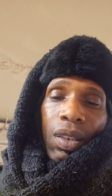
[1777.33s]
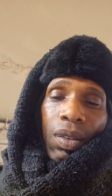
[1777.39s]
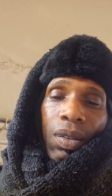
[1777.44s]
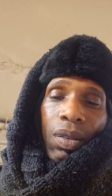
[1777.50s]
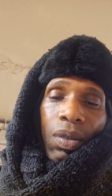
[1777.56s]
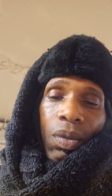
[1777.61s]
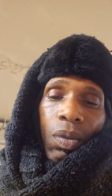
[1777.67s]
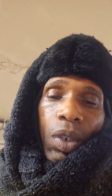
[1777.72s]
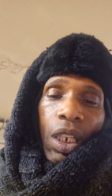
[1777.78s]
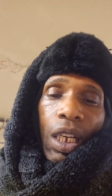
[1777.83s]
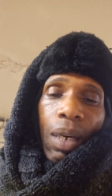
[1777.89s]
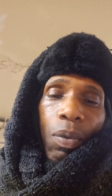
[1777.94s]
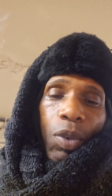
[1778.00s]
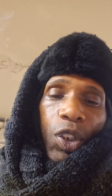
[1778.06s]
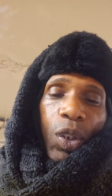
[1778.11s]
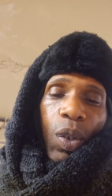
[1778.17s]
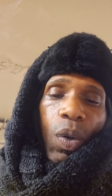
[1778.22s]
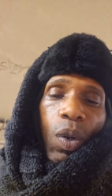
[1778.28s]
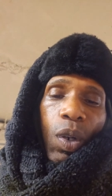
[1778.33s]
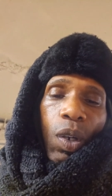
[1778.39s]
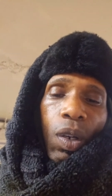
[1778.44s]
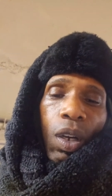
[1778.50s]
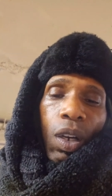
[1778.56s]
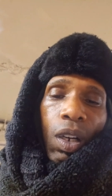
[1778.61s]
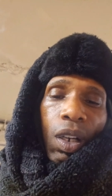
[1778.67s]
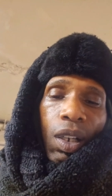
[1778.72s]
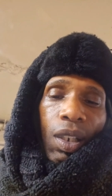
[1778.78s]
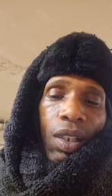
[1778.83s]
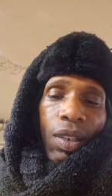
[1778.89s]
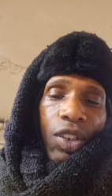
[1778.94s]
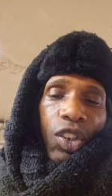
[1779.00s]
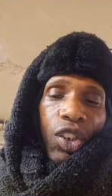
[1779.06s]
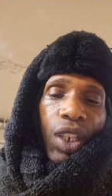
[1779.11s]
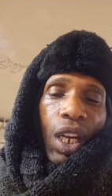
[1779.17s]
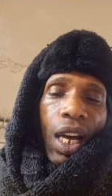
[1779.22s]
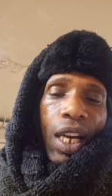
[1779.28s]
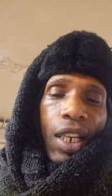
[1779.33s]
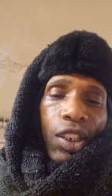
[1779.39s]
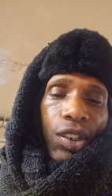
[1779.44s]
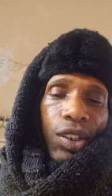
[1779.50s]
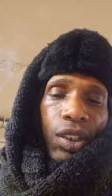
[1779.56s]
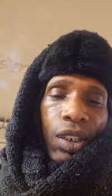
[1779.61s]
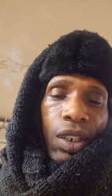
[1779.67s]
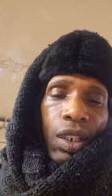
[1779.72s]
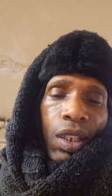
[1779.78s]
What up? What's going on, Josh?